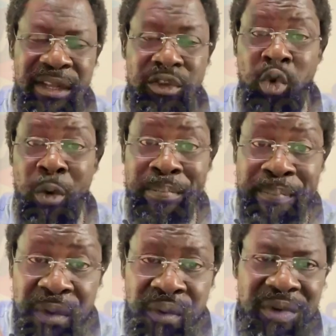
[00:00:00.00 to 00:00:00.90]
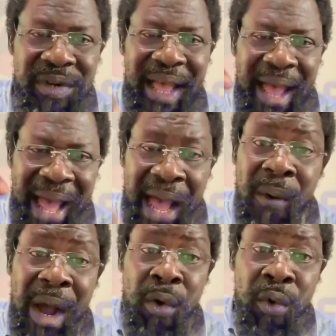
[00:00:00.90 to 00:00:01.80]
to build
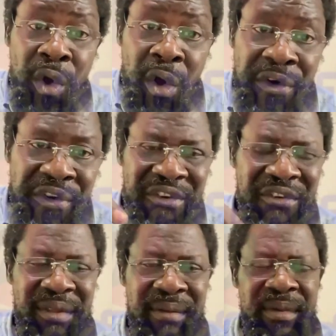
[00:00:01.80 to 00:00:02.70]
our own country.